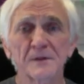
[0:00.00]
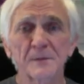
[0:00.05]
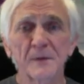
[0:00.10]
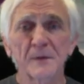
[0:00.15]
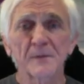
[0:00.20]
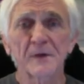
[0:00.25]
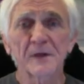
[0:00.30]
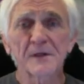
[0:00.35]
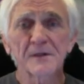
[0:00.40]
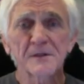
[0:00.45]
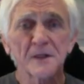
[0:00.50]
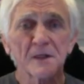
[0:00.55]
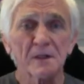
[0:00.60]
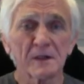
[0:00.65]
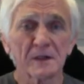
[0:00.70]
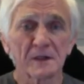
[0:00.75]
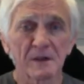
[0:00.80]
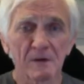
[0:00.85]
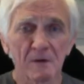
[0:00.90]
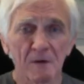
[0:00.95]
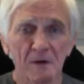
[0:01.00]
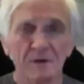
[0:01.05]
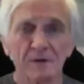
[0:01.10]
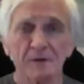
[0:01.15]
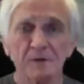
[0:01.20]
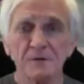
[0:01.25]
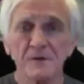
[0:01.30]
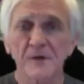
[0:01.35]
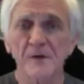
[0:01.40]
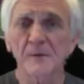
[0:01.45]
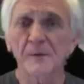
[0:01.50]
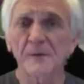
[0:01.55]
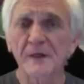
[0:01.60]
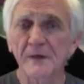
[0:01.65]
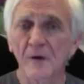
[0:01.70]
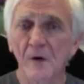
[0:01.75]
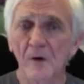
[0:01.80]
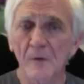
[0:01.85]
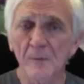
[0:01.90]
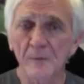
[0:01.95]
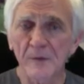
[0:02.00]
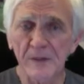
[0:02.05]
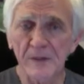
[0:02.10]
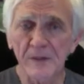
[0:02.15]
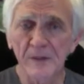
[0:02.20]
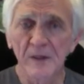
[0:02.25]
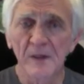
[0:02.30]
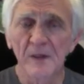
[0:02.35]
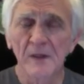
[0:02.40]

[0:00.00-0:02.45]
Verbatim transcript: but basically, the author, Jeremy Narby,